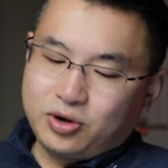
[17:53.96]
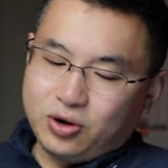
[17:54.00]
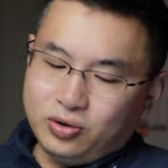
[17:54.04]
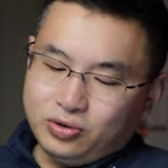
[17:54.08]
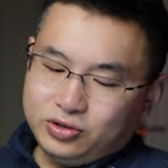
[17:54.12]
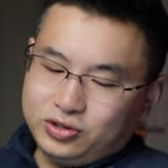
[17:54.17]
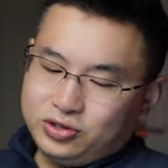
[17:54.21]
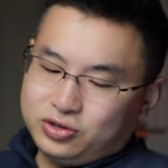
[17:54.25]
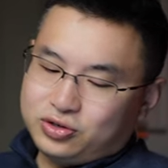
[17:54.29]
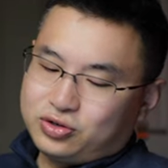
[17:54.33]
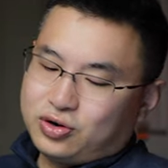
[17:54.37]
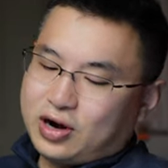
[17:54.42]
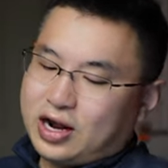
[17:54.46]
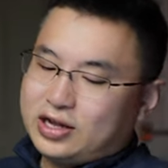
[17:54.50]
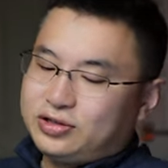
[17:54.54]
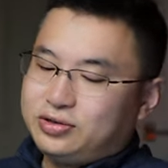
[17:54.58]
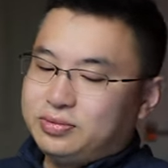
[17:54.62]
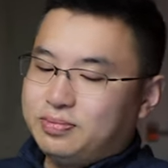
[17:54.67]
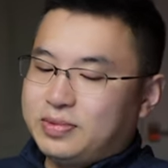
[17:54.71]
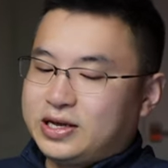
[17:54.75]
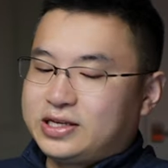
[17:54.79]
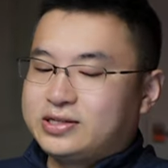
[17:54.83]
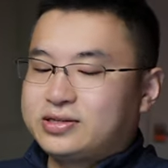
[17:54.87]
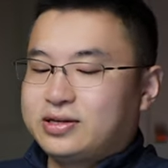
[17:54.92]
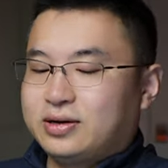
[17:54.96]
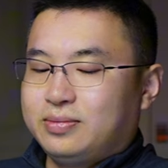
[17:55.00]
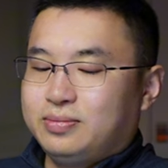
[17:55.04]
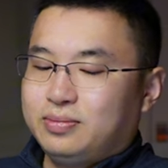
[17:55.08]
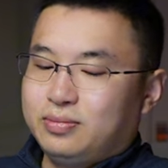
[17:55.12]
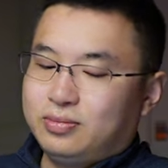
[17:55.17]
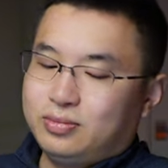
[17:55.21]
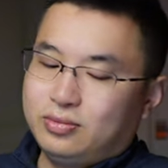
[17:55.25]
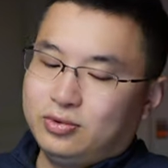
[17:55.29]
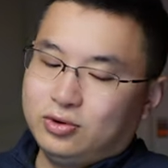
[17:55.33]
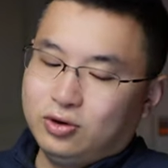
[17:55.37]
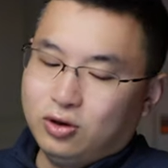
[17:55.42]
going to try to make
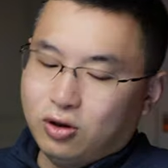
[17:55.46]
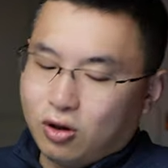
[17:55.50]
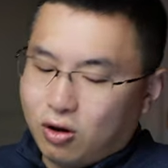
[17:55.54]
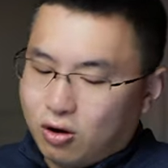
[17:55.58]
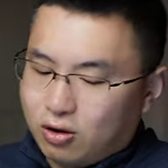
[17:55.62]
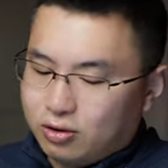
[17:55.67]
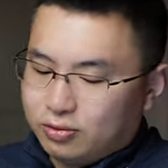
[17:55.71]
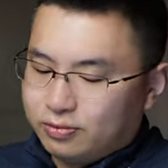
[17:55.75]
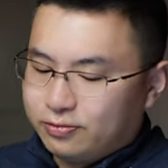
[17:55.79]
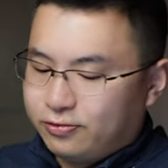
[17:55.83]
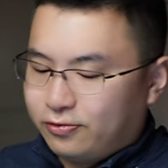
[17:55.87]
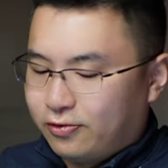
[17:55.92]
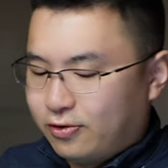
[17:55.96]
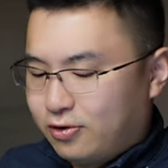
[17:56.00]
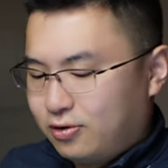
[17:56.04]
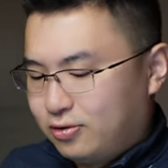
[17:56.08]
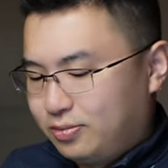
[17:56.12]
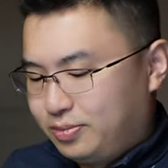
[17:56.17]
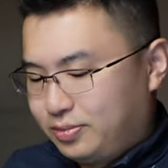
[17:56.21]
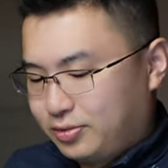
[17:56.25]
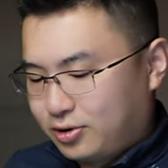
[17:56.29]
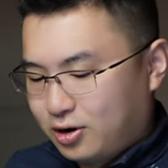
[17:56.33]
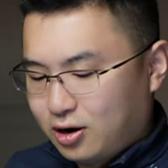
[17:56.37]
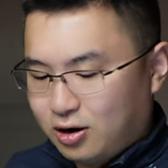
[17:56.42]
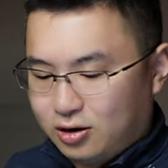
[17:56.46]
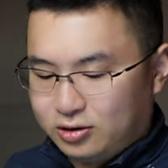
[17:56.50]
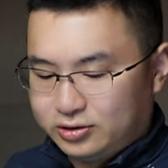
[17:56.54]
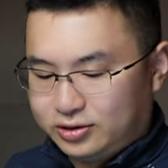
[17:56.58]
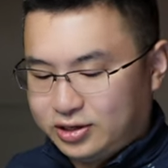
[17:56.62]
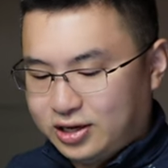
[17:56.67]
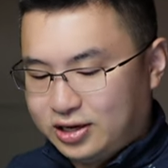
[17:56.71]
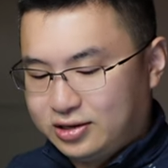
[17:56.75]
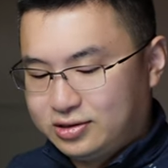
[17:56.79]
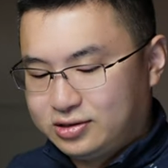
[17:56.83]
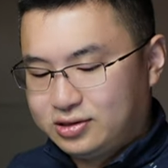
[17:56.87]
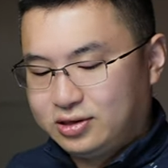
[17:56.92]
some long form
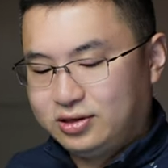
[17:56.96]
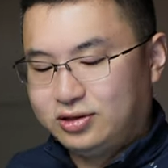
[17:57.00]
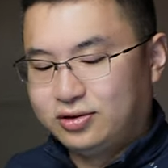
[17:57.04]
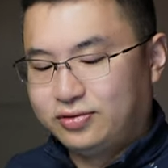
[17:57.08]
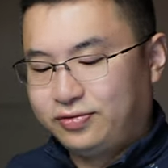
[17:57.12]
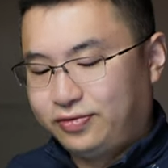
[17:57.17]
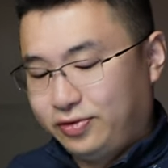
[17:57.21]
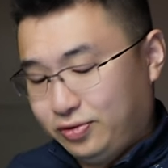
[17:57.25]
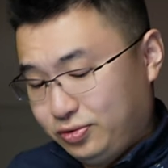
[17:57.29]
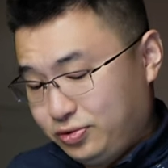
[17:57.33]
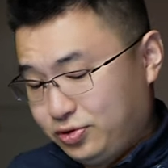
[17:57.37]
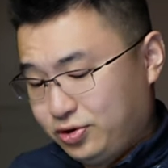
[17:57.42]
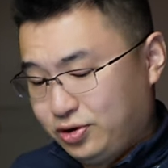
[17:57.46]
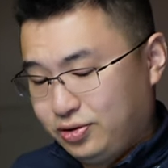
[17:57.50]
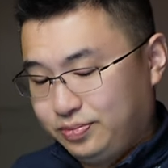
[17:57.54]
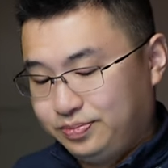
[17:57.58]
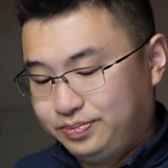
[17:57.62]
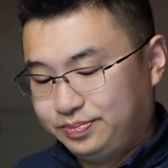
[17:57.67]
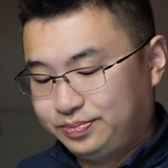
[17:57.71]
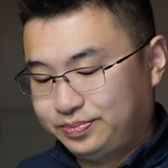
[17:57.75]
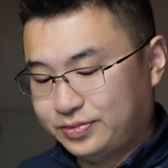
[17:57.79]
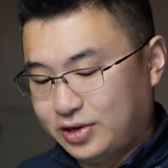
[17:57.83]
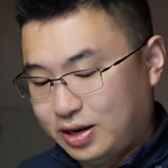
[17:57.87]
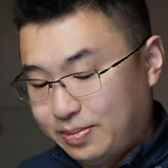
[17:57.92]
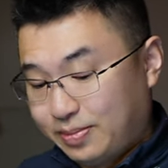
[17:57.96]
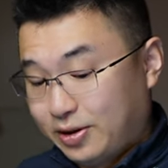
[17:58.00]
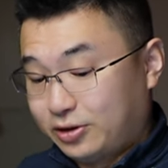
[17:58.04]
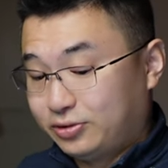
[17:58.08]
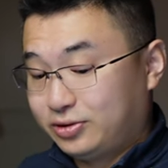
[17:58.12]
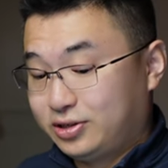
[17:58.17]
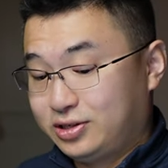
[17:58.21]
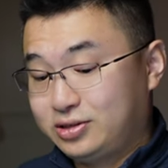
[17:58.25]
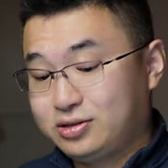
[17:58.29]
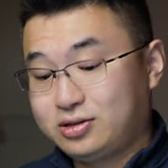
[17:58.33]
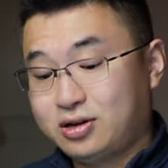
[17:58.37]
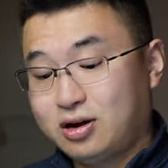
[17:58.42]
contents in the future
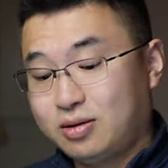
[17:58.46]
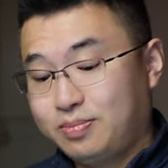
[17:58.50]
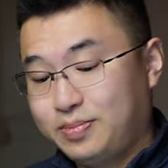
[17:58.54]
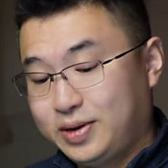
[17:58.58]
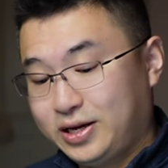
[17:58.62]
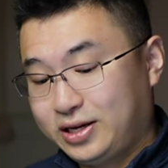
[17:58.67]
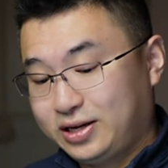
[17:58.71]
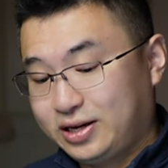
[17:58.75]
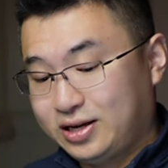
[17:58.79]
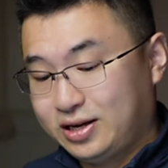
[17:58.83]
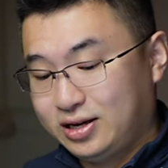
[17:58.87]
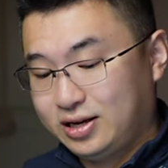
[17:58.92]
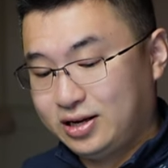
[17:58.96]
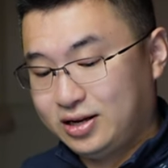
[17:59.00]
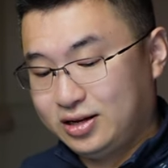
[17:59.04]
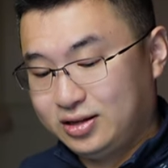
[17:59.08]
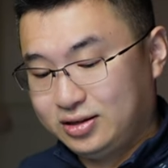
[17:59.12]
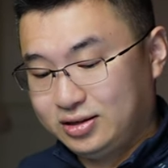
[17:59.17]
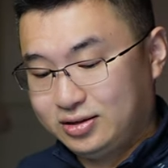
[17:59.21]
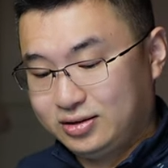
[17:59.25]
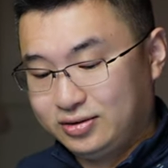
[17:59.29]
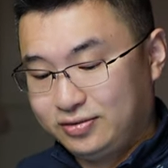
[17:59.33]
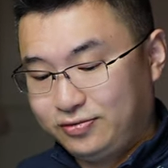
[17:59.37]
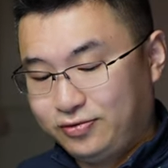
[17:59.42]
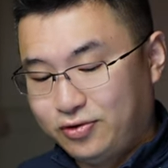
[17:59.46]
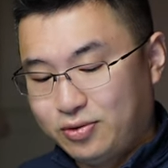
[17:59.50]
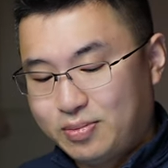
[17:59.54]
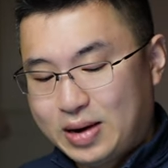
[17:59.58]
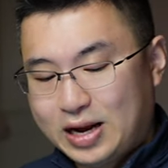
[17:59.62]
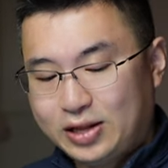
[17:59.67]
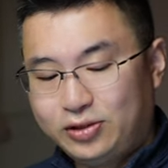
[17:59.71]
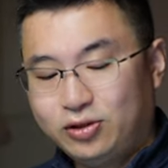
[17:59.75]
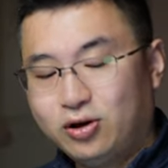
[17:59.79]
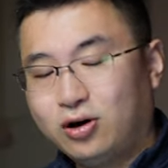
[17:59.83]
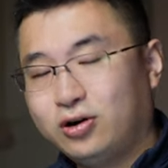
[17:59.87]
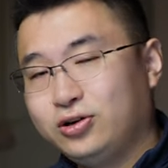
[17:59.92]
about this topic. And for
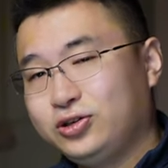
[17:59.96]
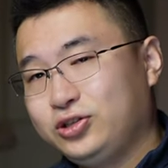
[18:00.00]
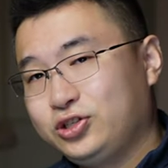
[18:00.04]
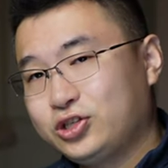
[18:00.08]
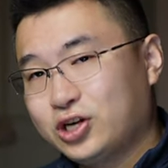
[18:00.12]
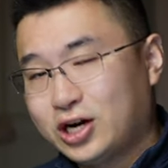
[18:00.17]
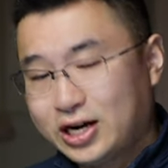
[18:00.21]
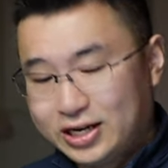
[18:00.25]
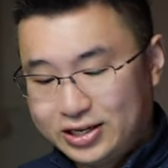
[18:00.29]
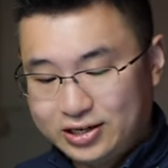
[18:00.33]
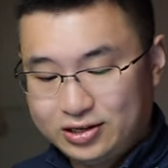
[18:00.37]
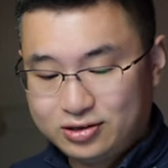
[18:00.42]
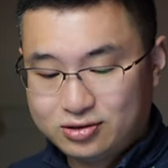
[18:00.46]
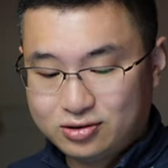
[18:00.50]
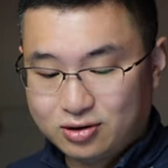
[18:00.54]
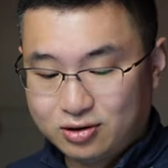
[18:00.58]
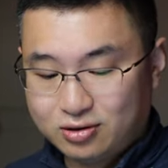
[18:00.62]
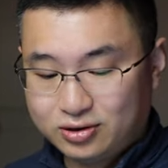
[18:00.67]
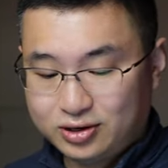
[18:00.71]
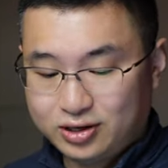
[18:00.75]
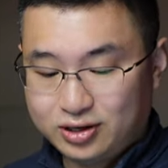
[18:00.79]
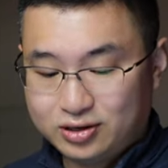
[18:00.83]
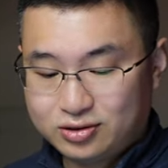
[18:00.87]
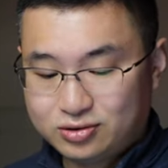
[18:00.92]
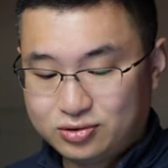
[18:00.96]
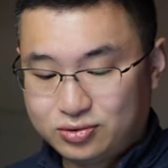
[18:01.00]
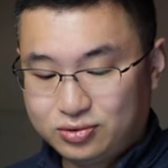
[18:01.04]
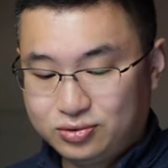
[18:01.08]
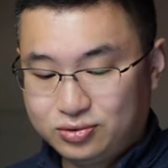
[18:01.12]
my non-Chinese audience